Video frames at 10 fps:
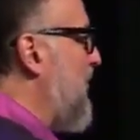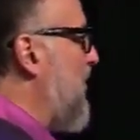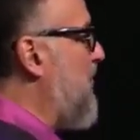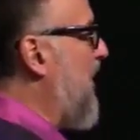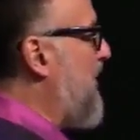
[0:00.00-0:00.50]
the
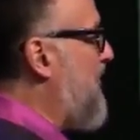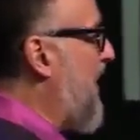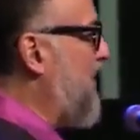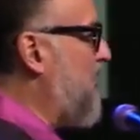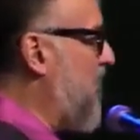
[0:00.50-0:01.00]
Rio Grande
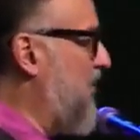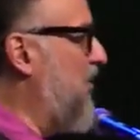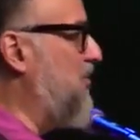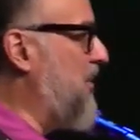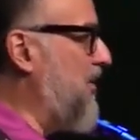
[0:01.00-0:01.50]
Valley is going to
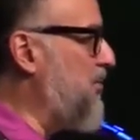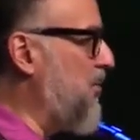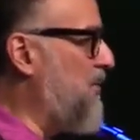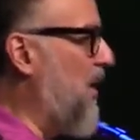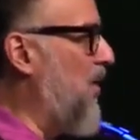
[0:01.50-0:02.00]
know Center
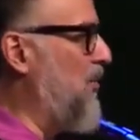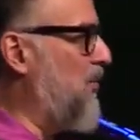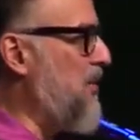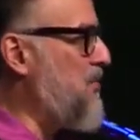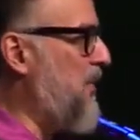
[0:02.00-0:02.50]
Church by all the
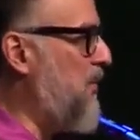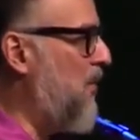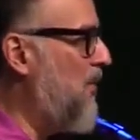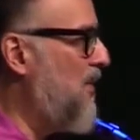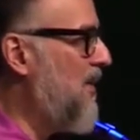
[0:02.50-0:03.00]
rich people.
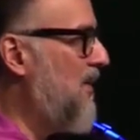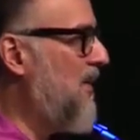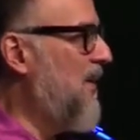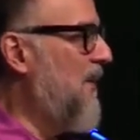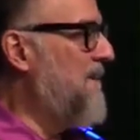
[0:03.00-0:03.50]

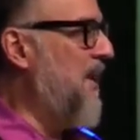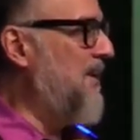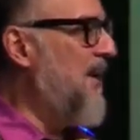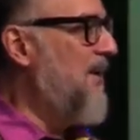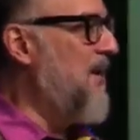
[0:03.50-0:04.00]
But
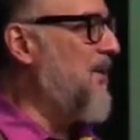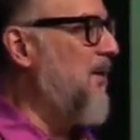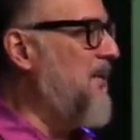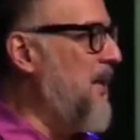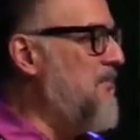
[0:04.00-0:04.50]
they're
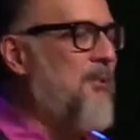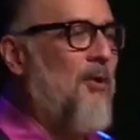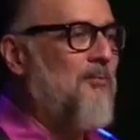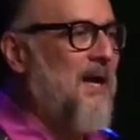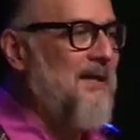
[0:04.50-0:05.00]
coming in
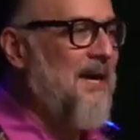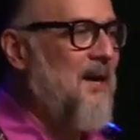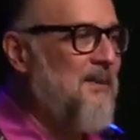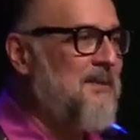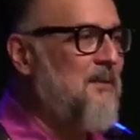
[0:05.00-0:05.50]
poor right now,
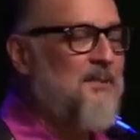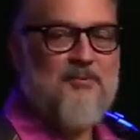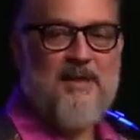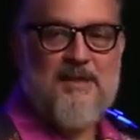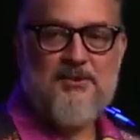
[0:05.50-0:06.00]
but they'll be
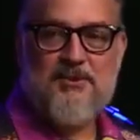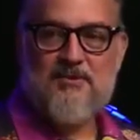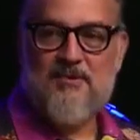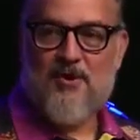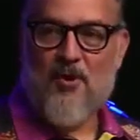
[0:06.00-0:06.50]
rich.
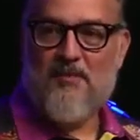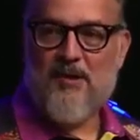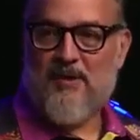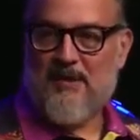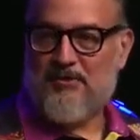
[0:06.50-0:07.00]
You're going to be
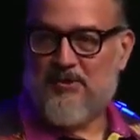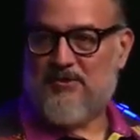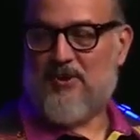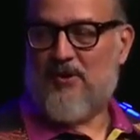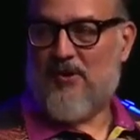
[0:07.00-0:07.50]
rich. You're
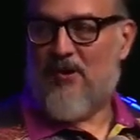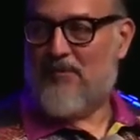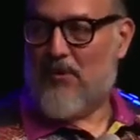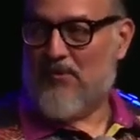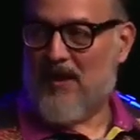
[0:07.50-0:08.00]
starting
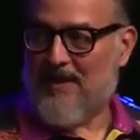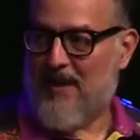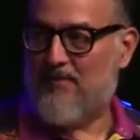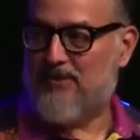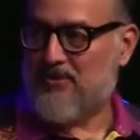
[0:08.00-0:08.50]
off poor right
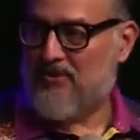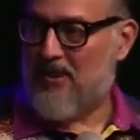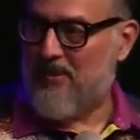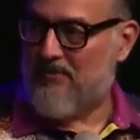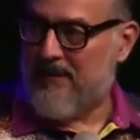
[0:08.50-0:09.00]
now, but you shall
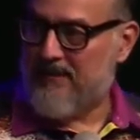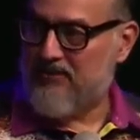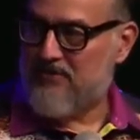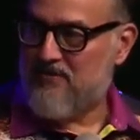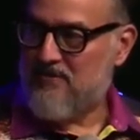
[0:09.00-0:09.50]
be
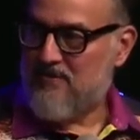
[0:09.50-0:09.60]
rich.